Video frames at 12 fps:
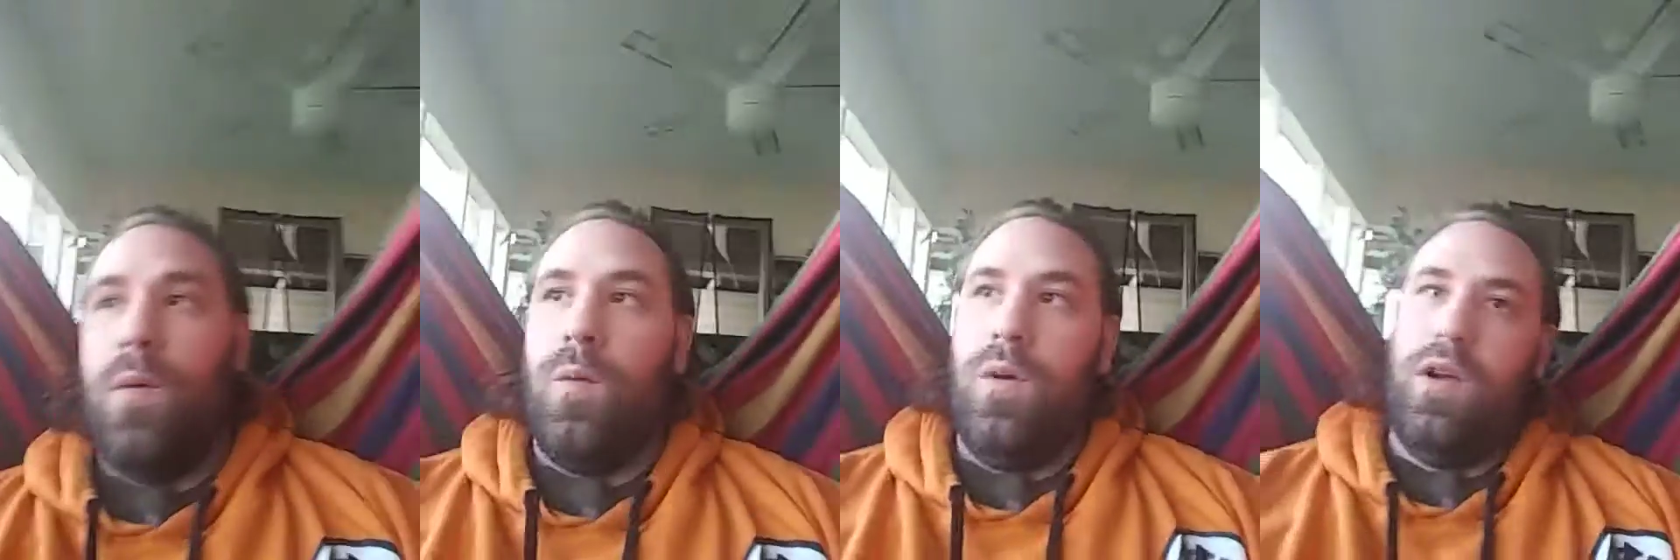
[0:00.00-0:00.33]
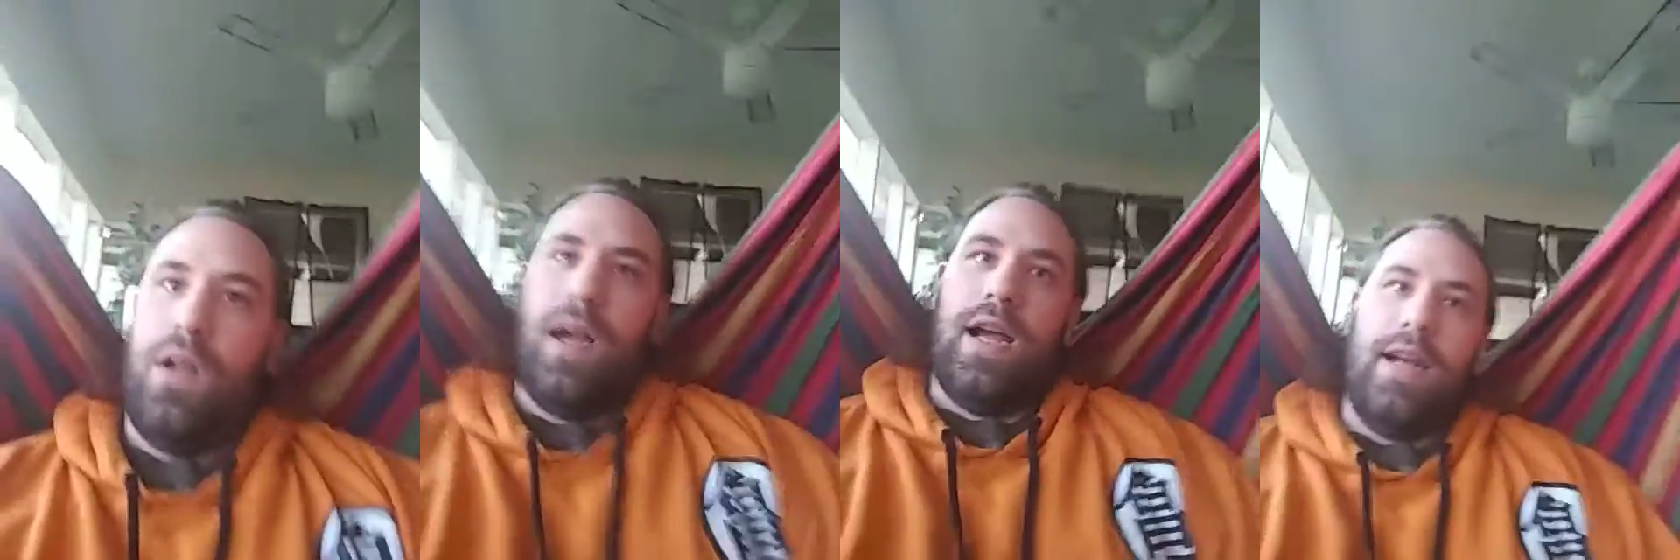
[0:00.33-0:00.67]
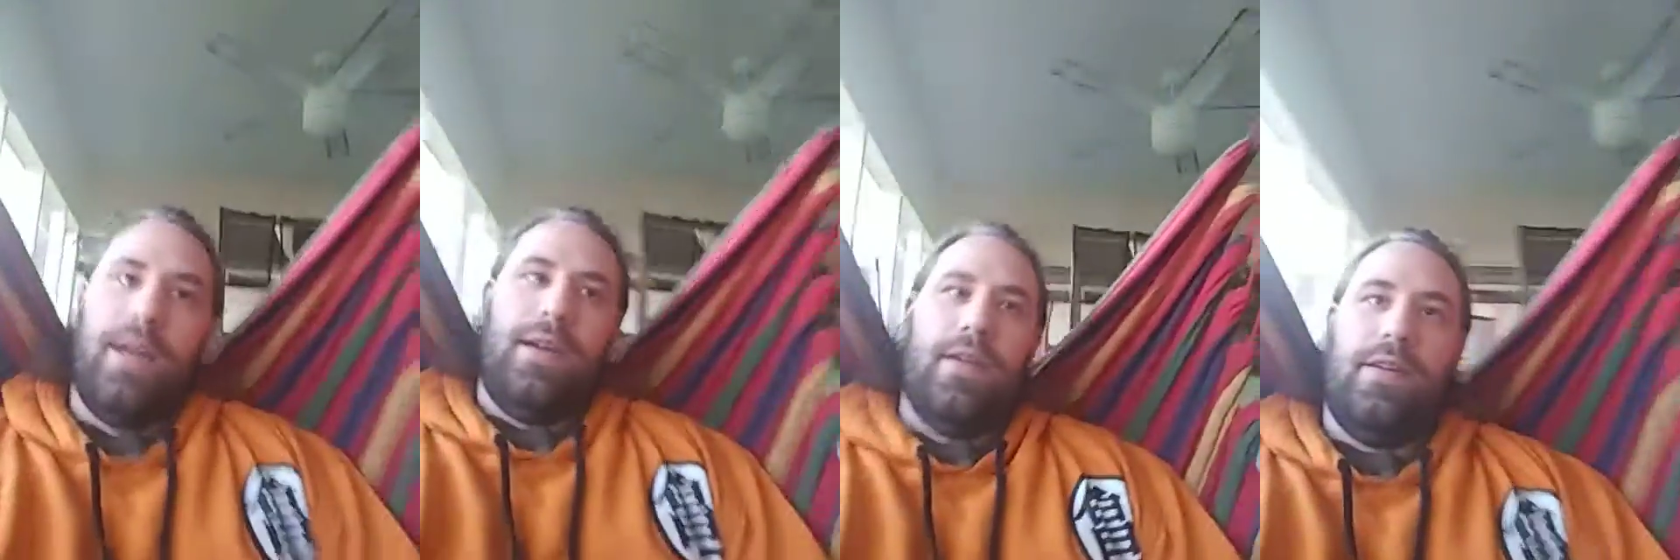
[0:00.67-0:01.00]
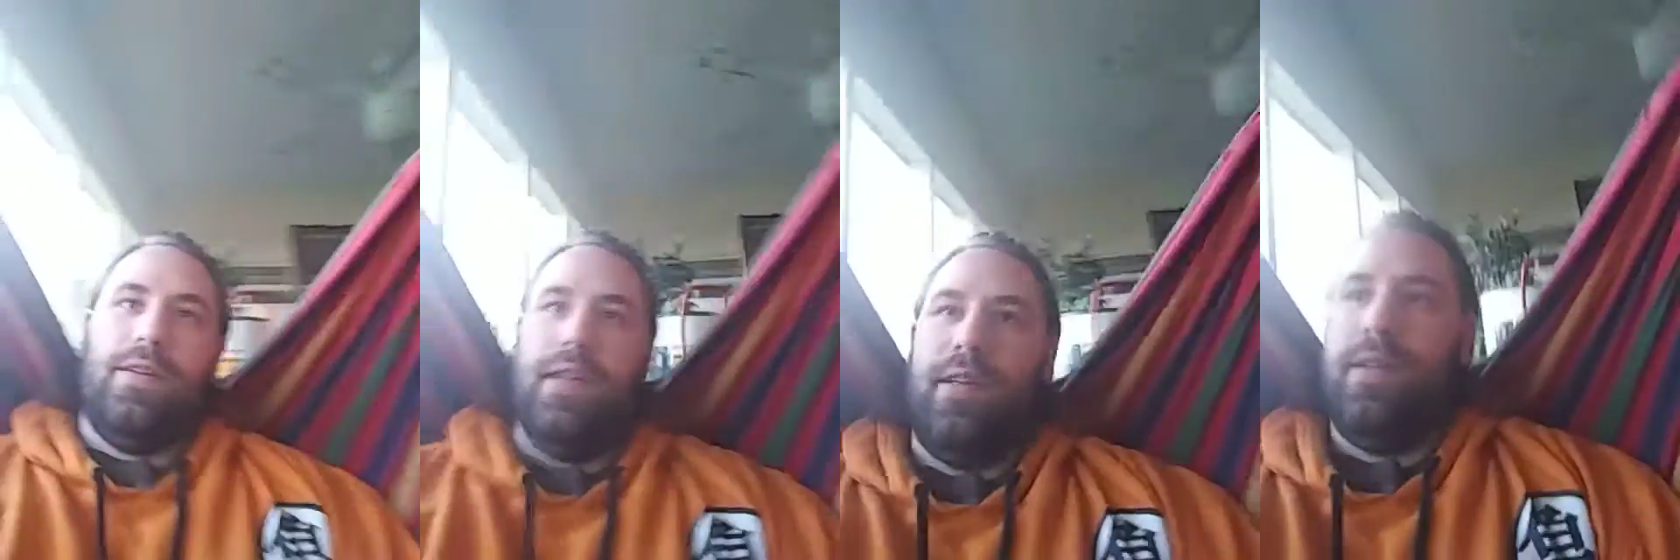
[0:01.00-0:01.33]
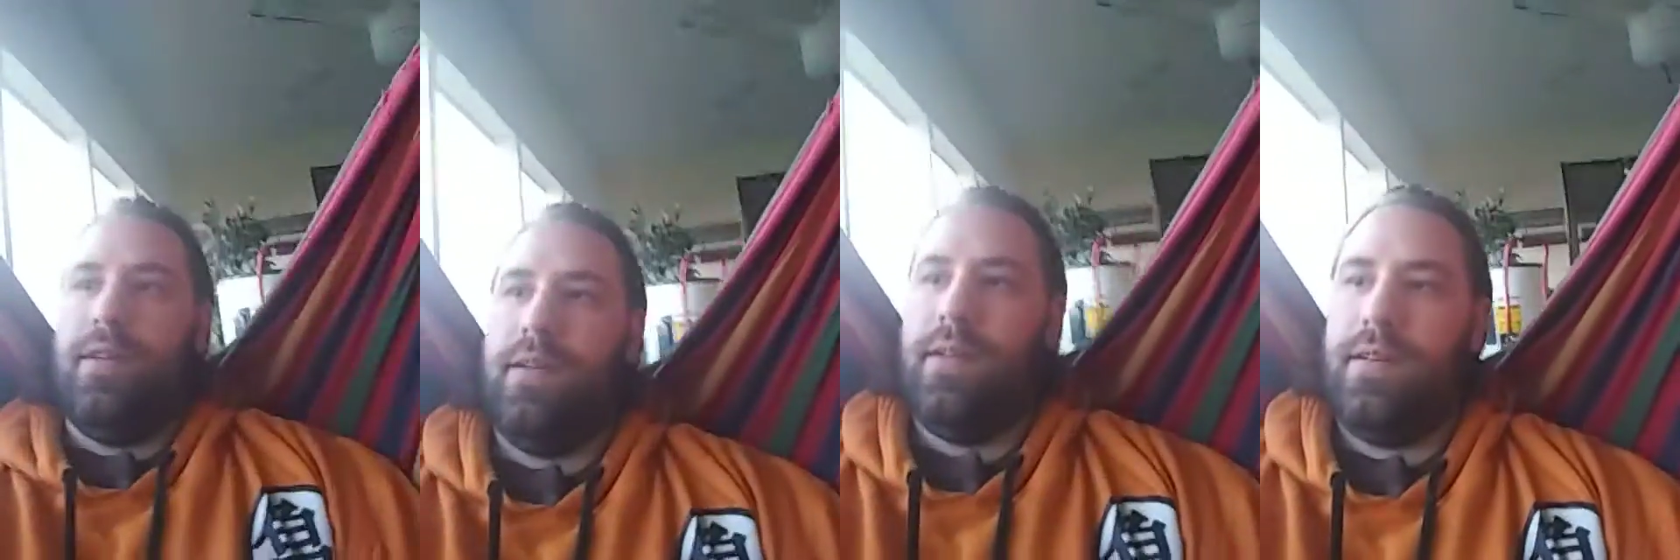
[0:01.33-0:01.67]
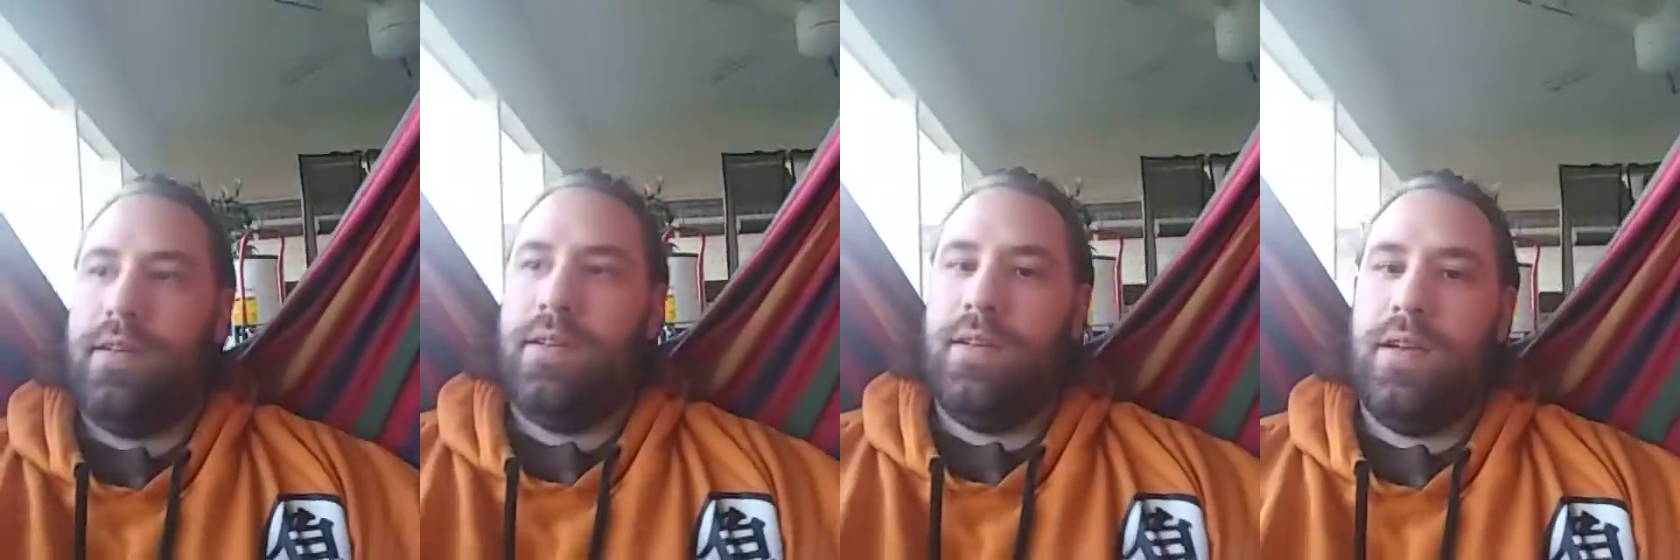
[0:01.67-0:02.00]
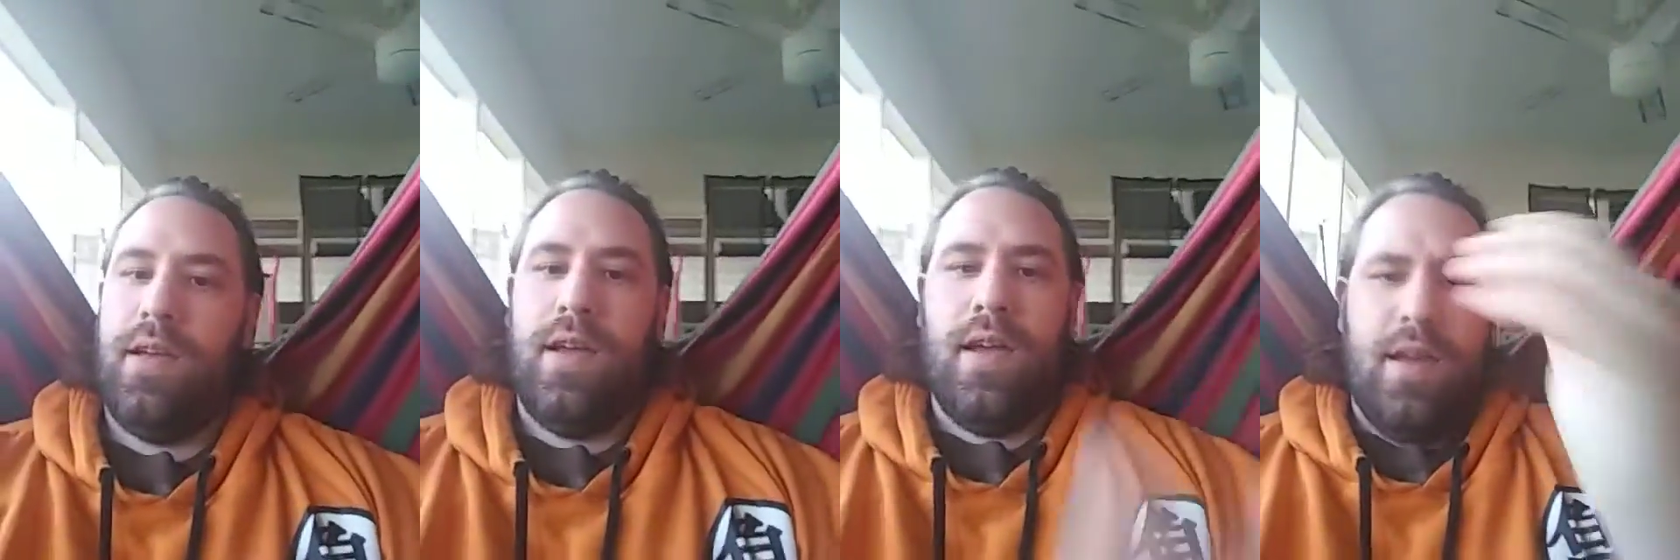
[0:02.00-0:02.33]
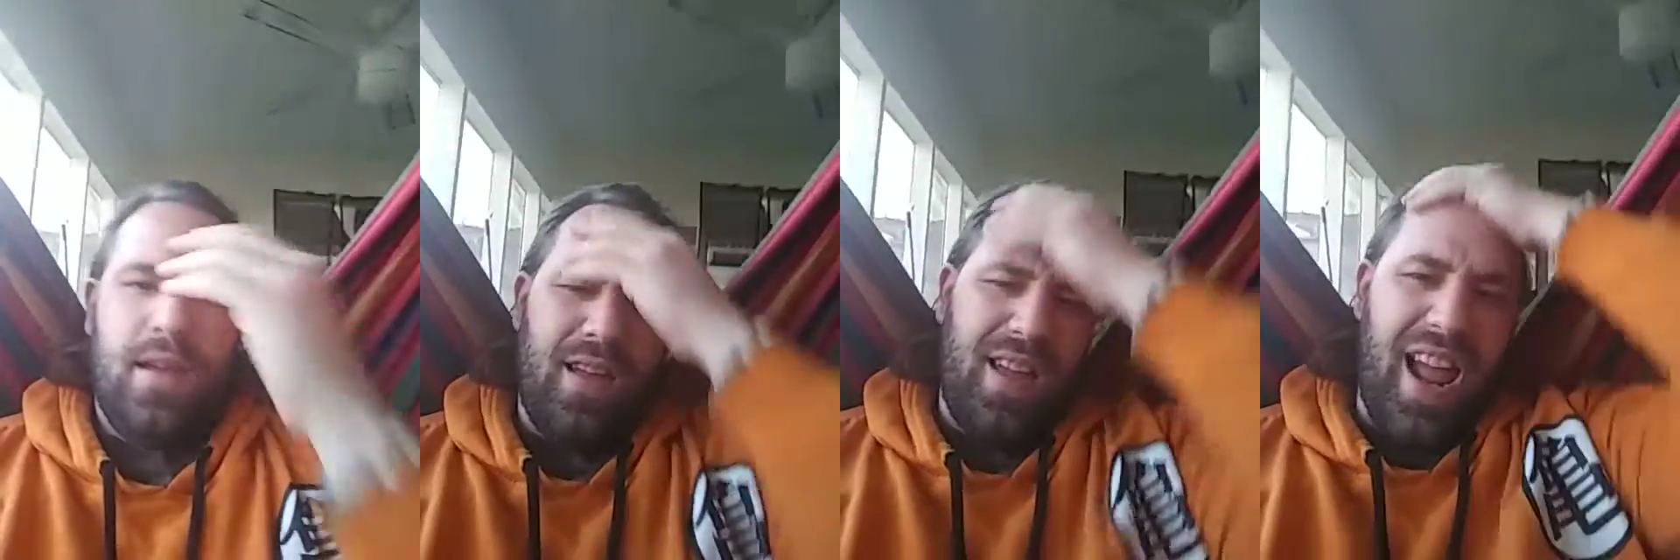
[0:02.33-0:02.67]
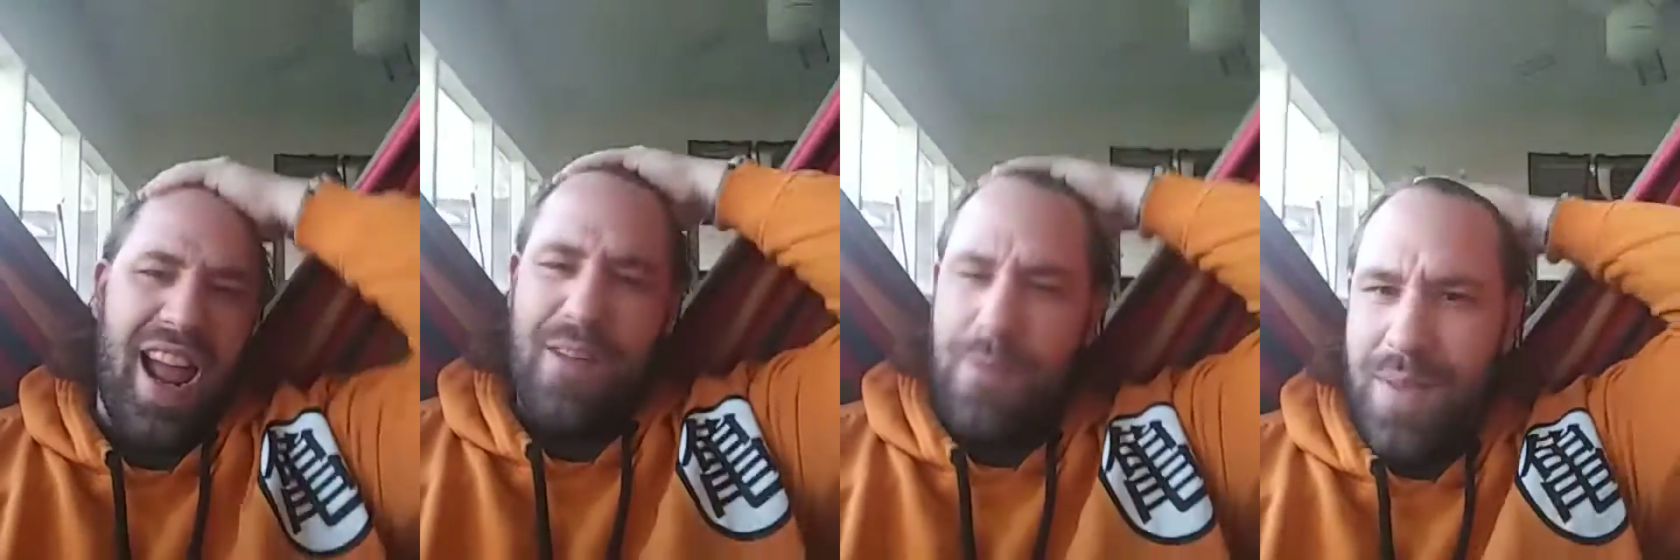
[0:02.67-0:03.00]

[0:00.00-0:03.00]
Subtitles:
Well, I haven't